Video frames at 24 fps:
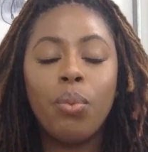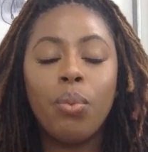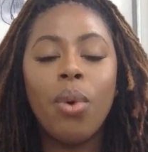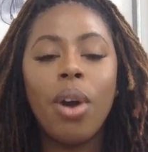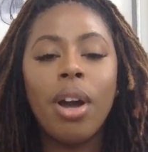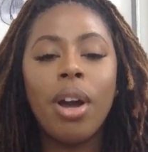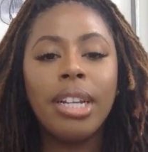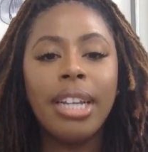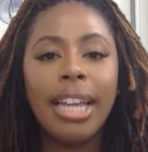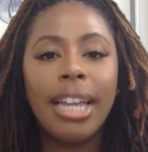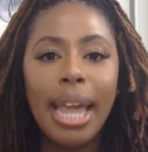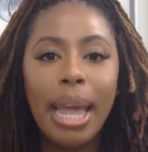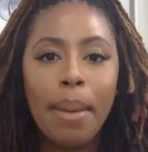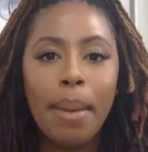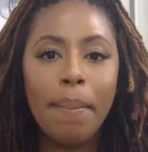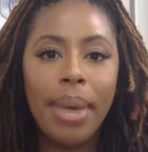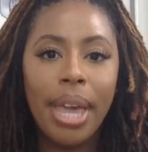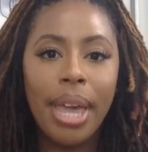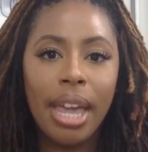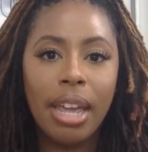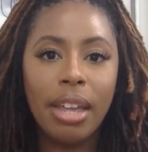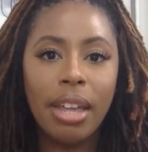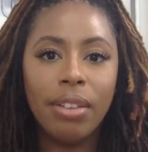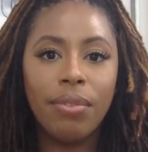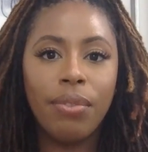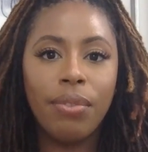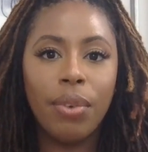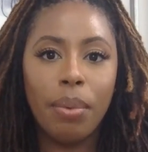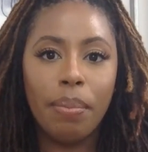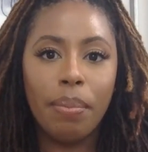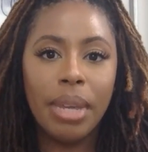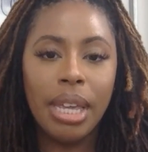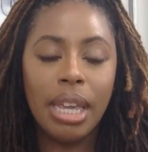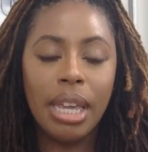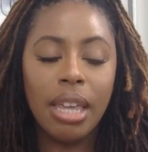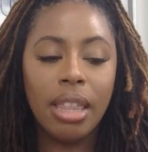One campaign
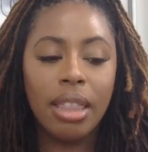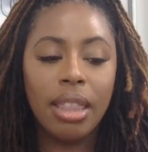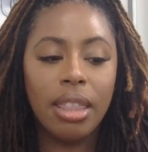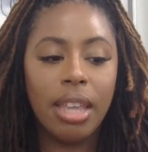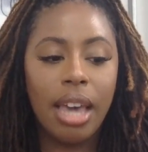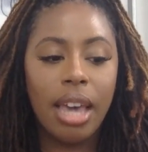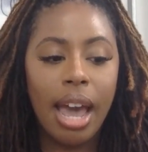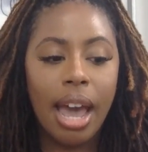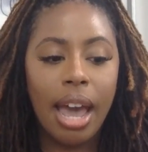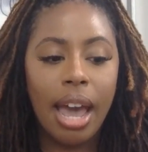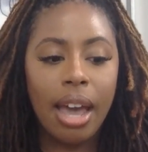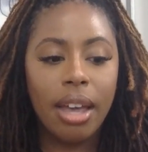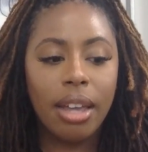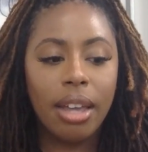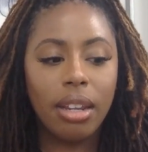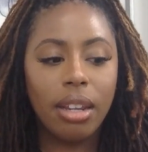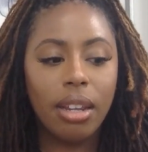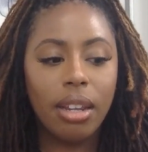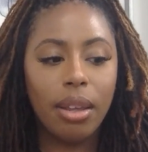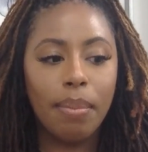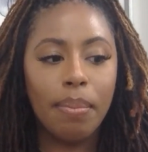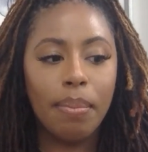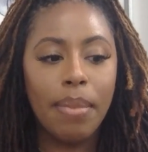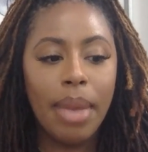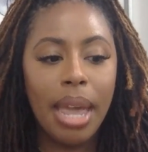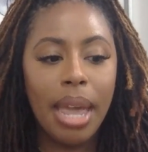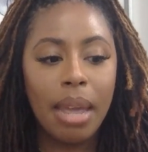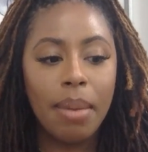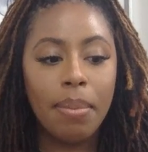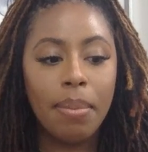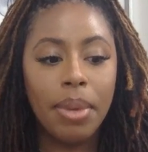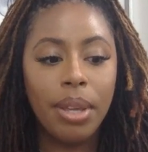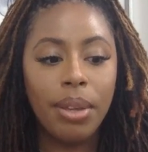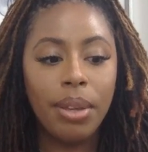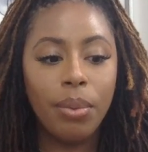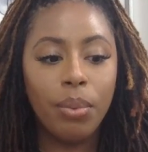for me that
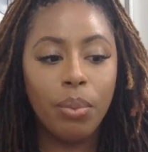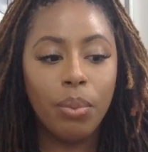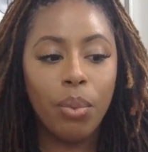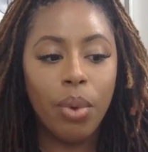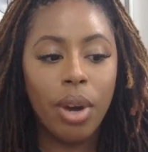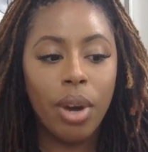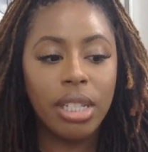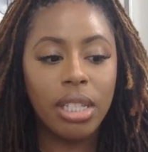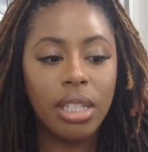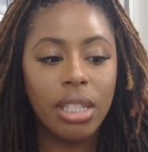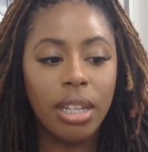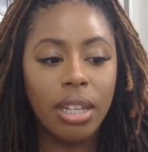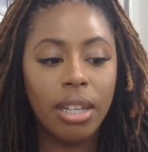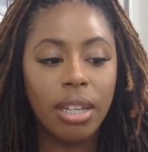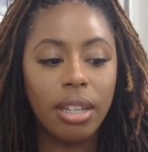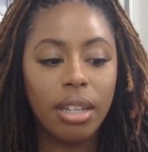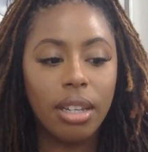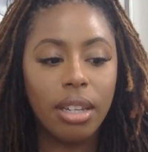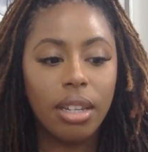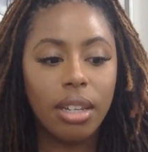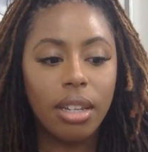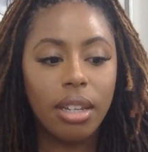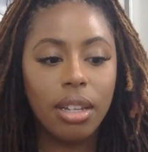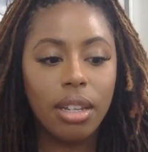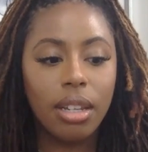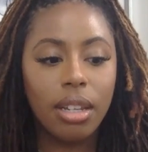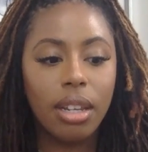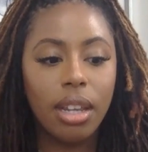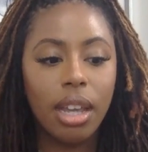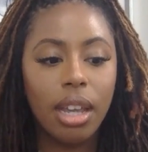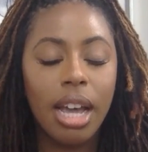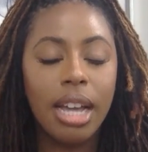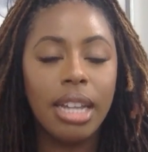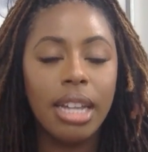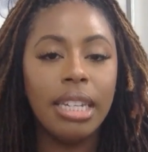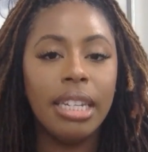maybe wasn't
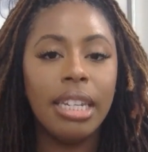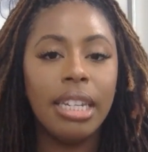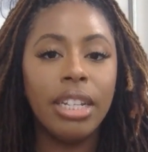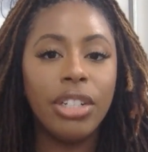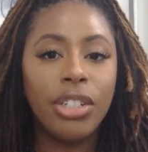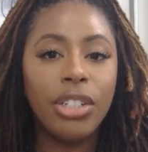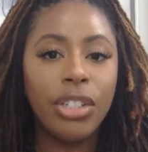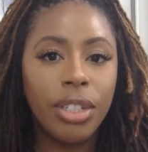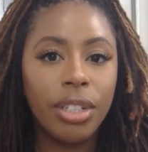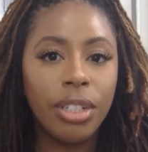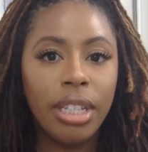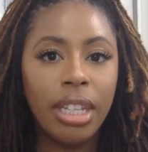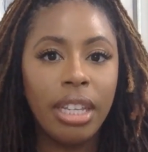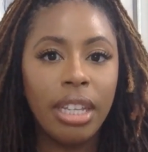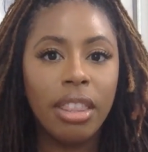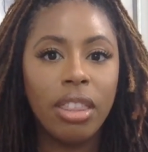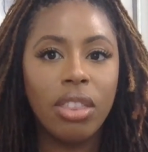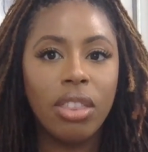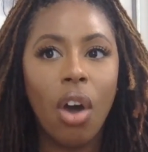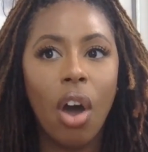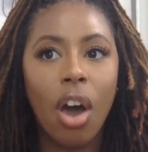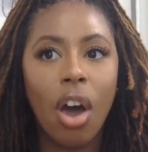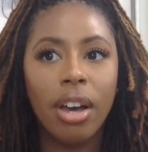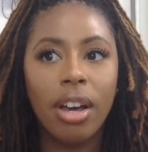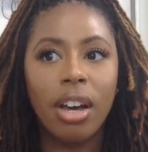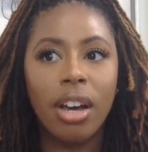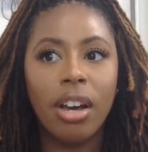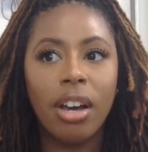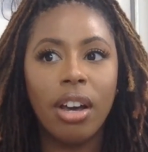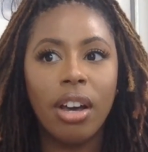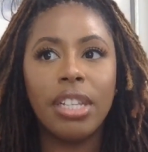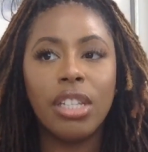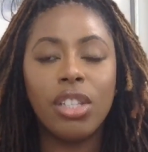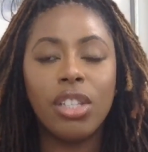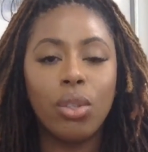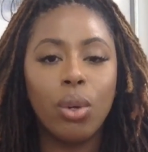initially thought
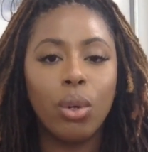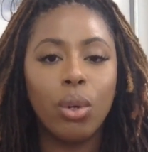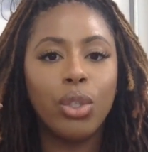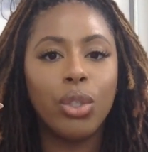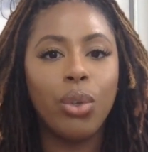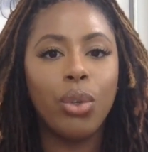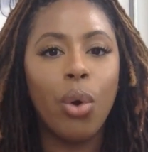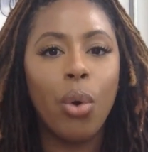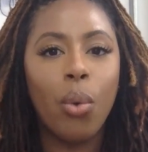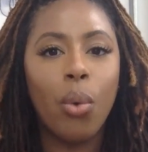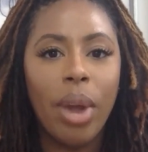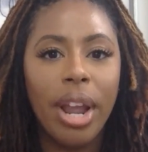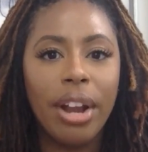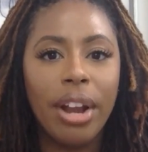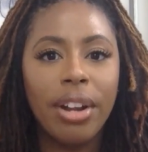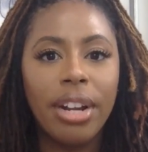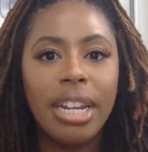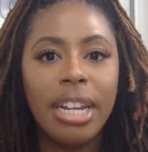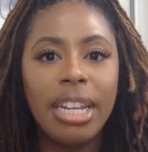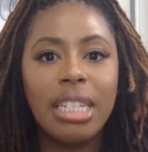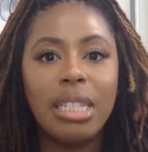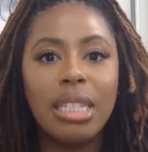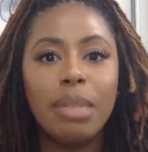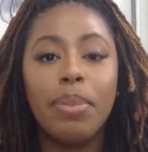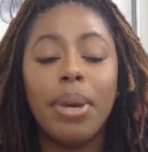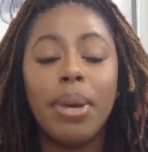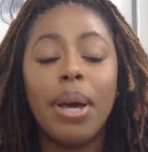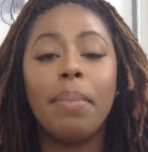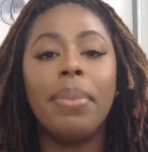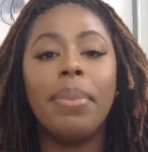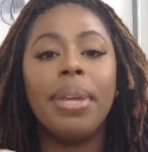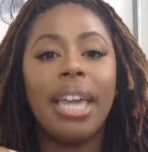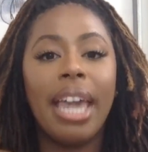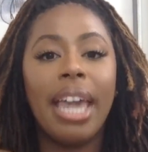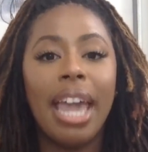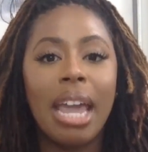of as social awareness,
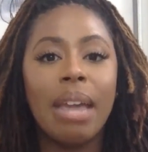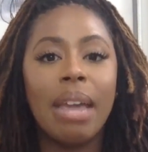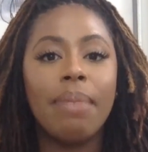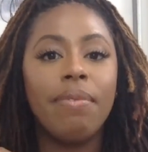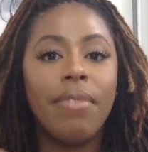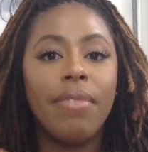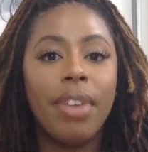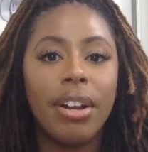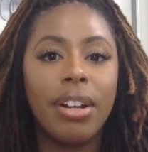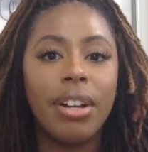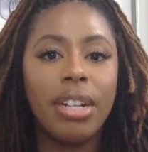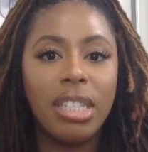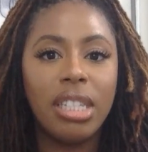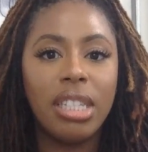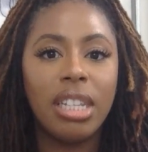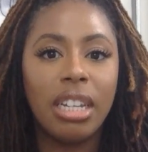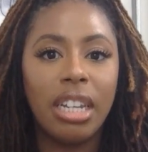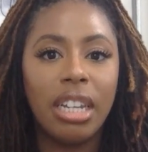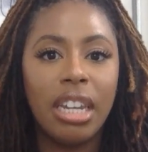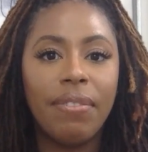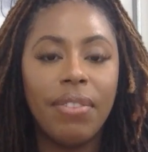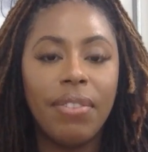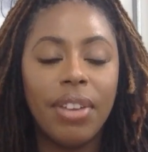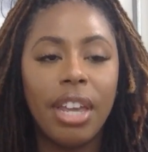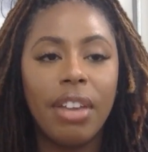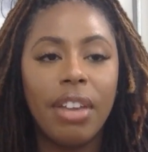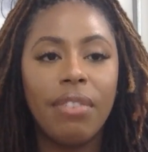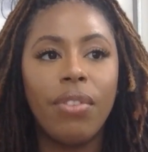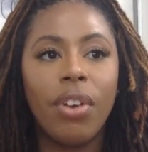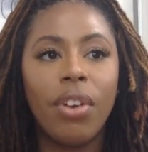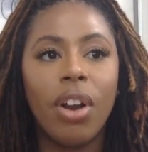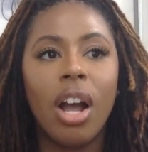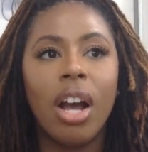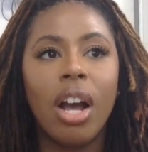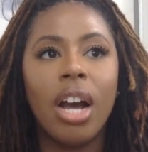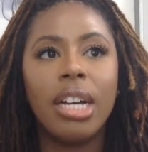but became very significant
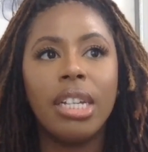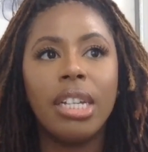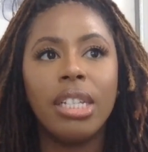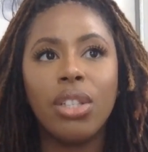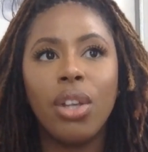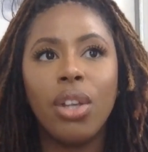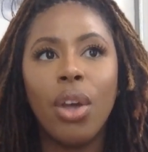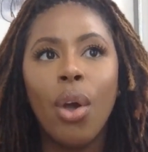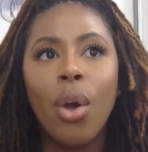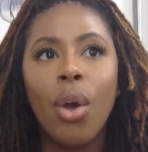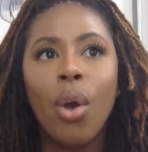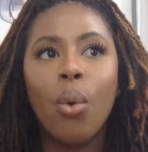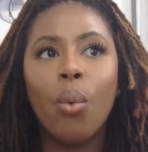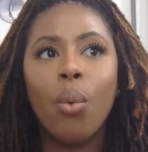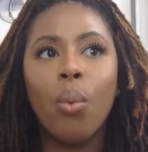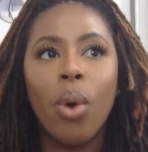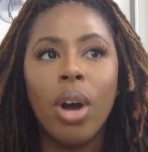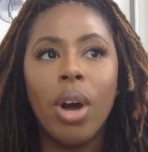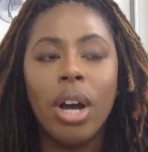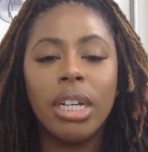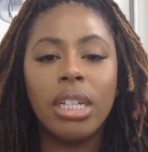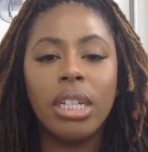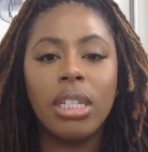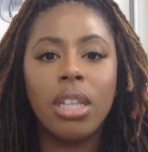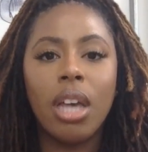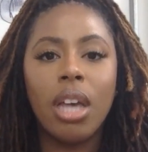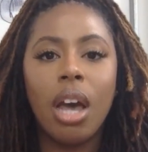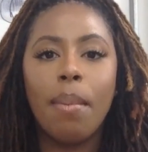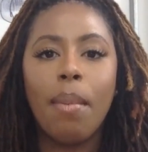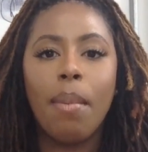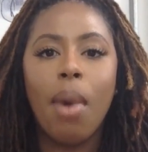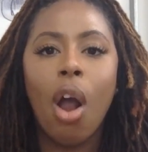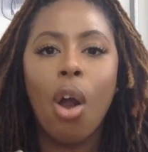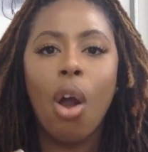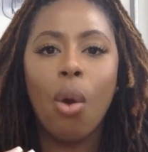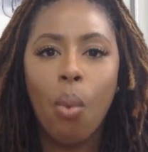for us was
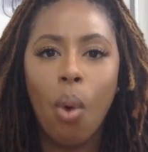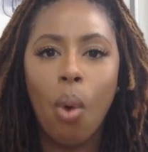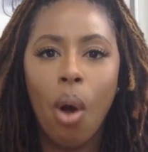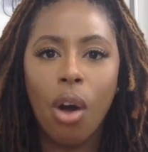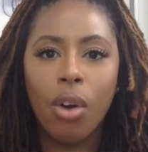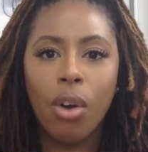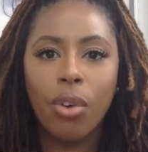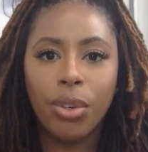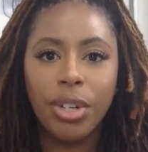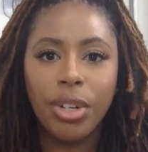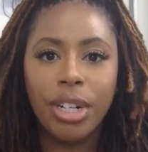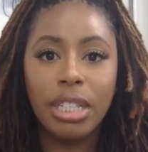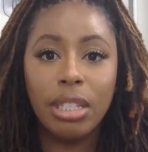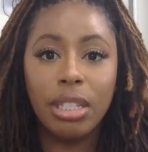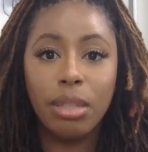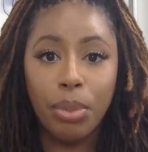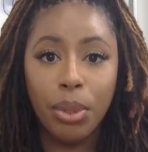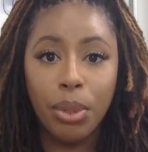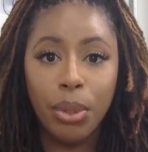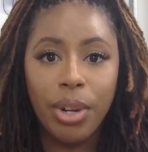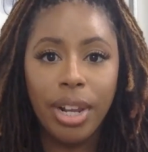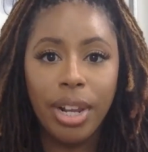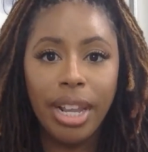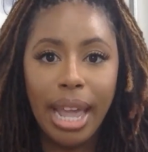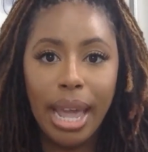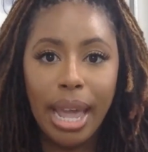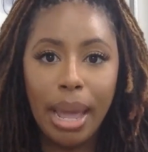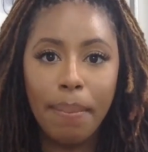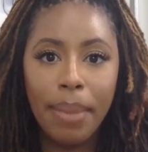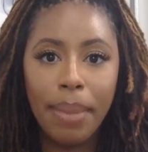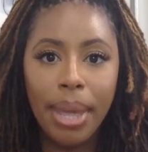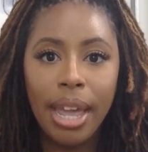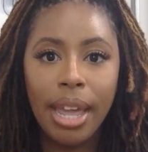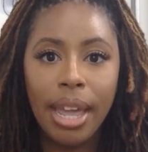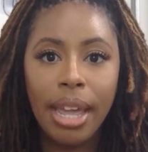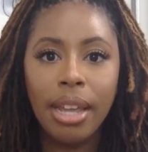our Walgreens beauty
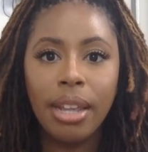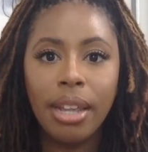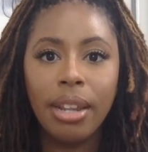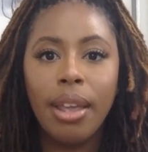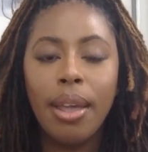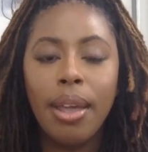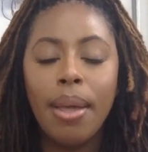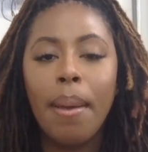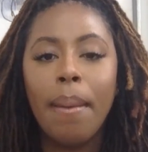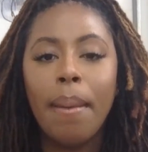campaign,